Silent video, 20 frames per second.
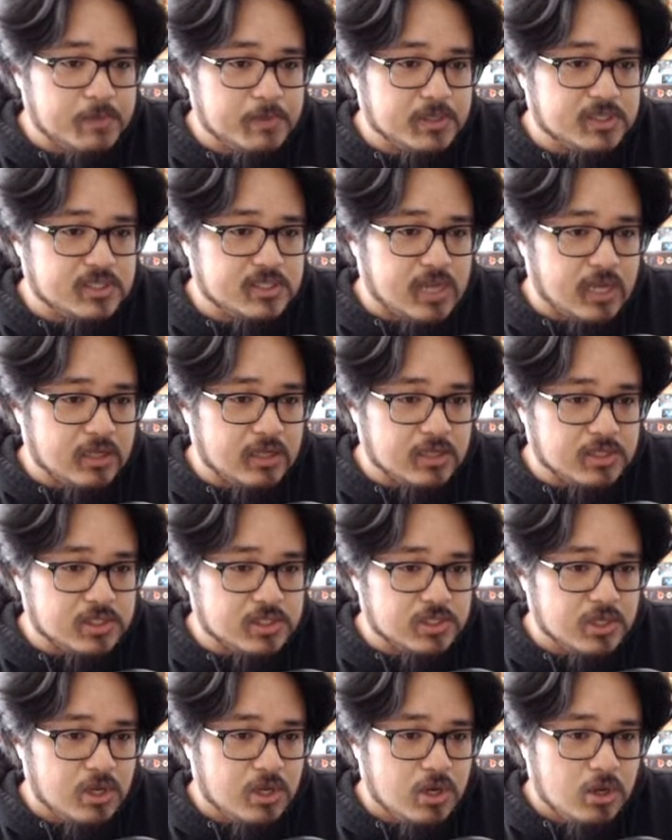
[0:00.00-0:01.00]
and
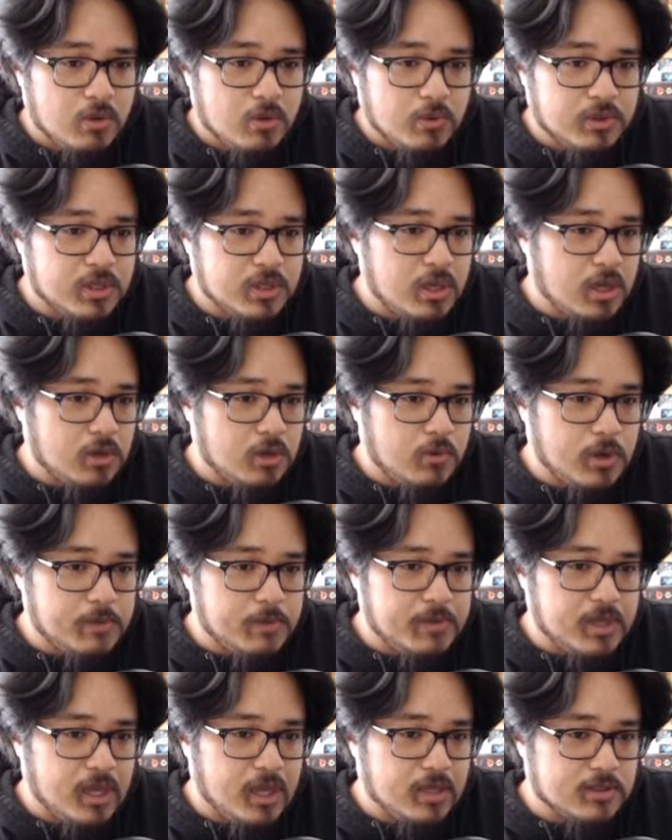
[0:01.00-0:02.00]
silence when the Ekwe
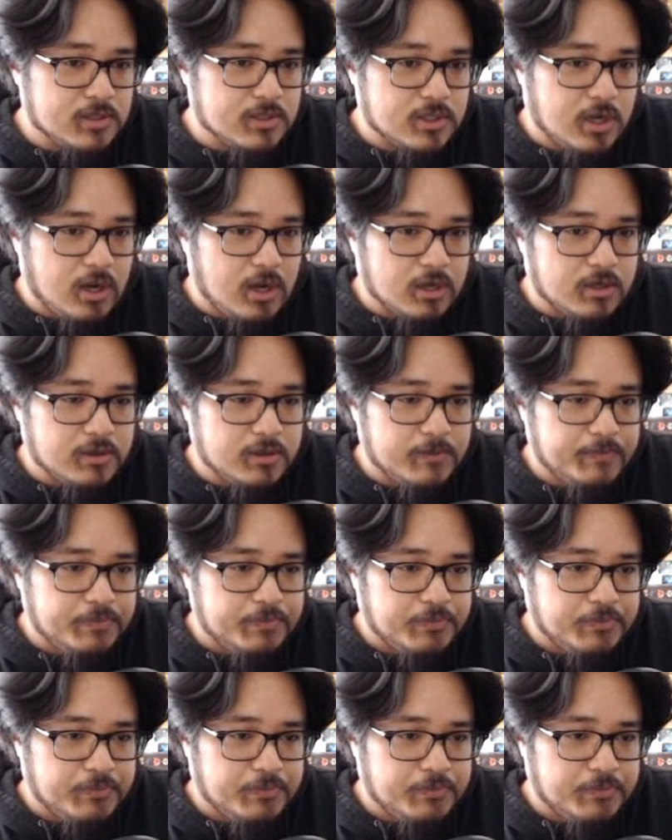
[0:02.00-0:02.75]
began to talk.